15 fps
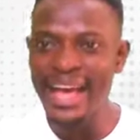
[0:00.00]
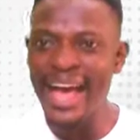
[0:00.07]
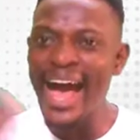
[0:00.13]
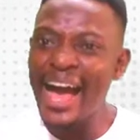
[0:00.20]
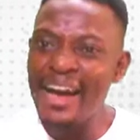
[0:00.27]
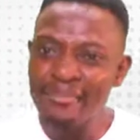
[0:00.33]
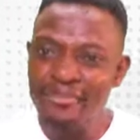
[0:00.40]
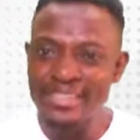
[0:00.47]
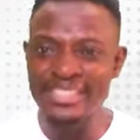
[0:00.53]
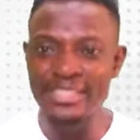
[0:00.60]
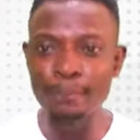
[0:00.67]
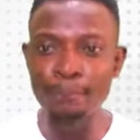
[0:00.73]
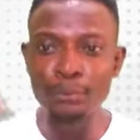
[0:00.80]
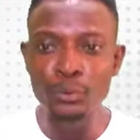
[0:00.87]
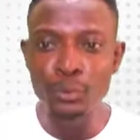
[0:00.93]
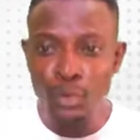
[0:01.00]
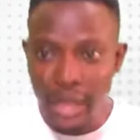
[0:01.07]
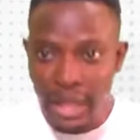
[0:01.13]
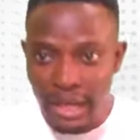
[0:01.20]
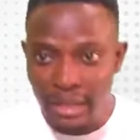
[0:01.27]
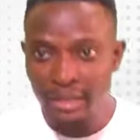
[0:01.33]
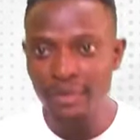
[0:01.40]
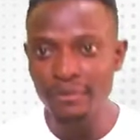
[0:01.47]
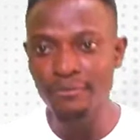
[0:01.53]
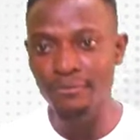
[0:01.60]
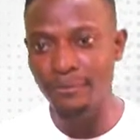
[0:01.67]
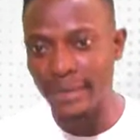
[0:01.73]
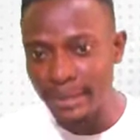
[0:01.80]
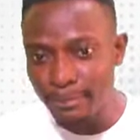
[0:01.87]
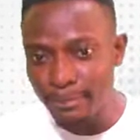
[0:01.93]
Have is a plural
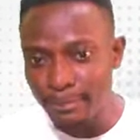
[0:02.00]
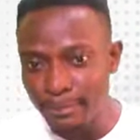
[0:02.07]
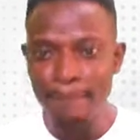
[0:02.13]
verb.